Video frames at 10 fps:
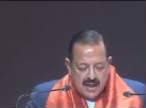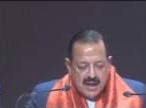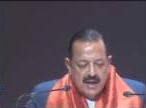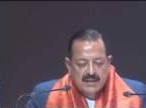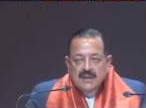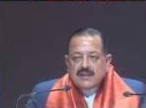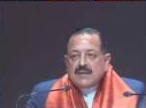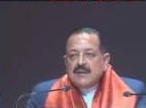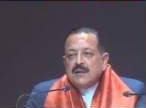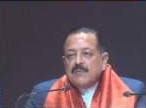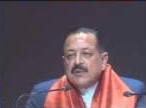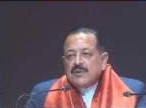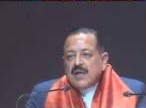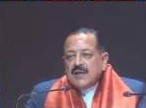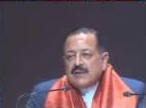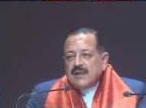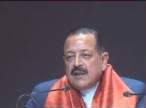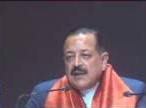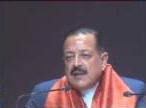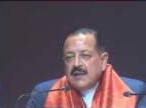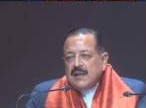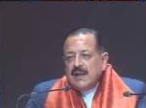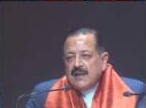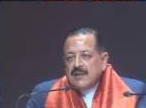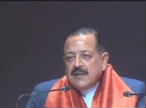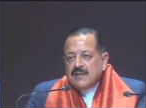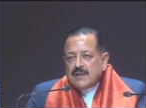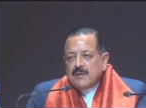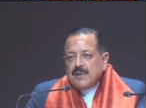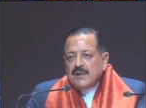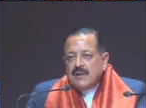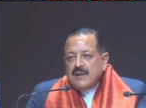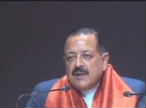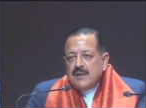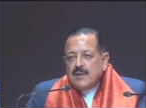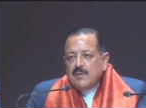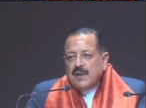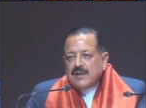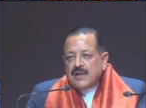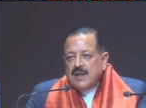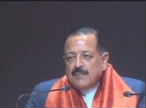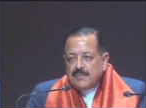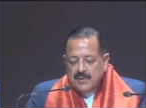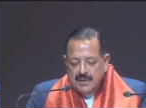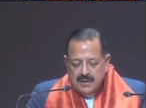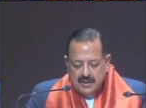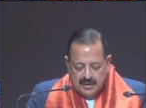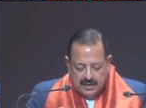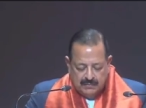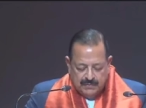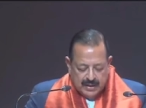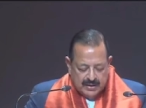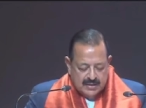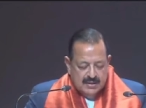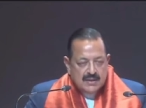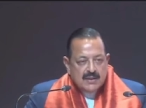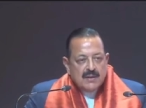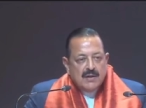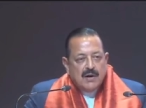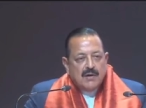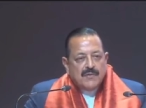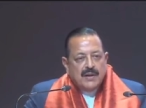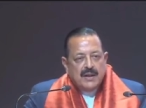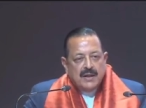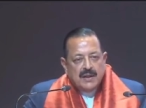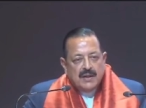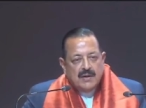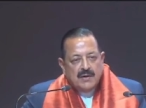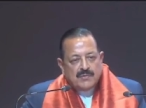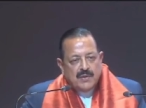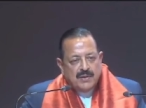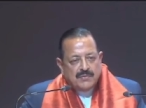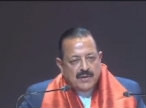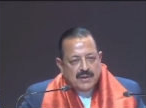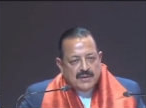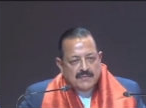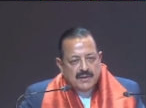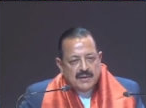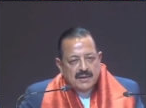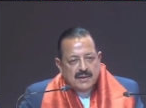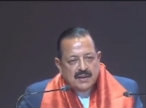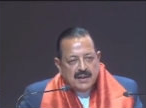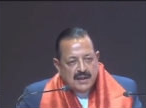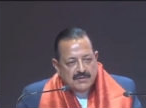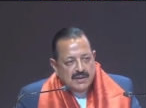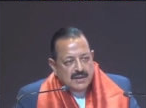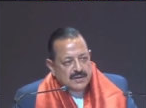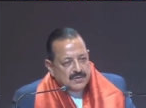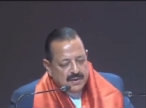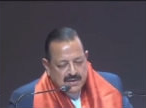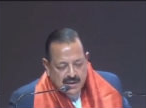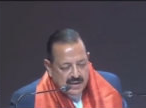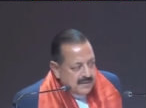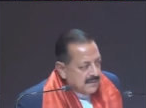And this precisely, ladies and gentlemen, will shape the face of India of 2047. Congratulations once again.